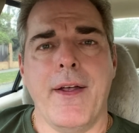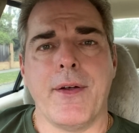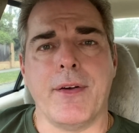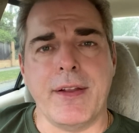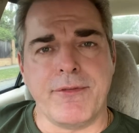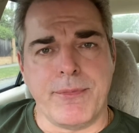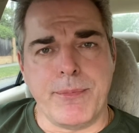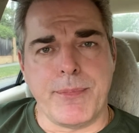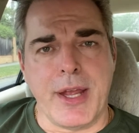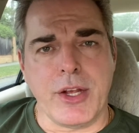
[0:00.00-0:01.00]
Uh, in
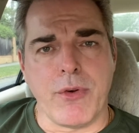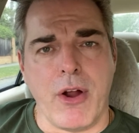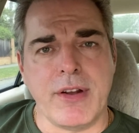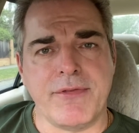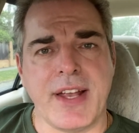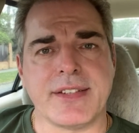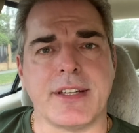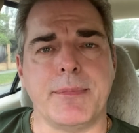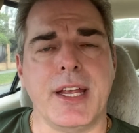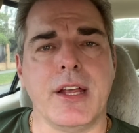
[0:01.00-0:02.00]
being your own
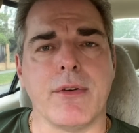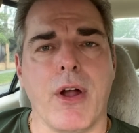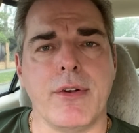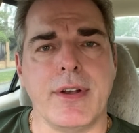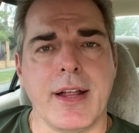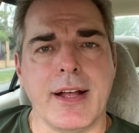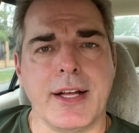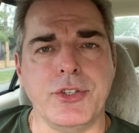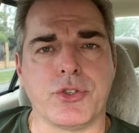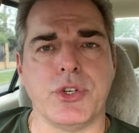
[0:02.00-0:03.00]
investor, being your own uh,
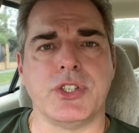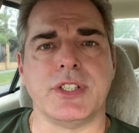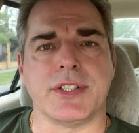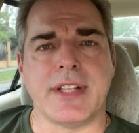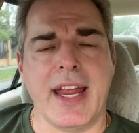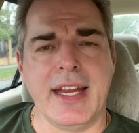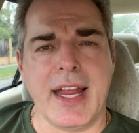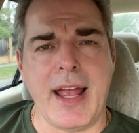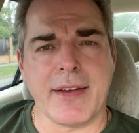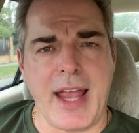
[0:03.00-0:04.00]
nutritionist, taking
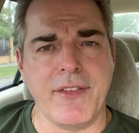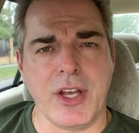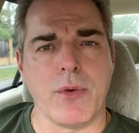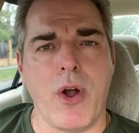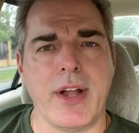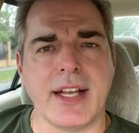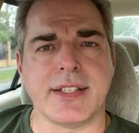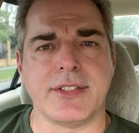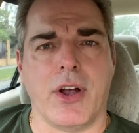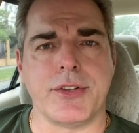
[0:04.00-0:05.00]
ha having your own
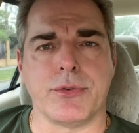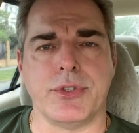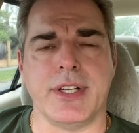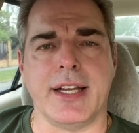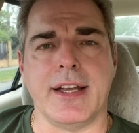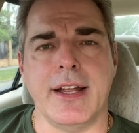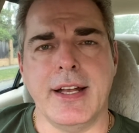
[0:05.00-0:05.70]
exercise routine.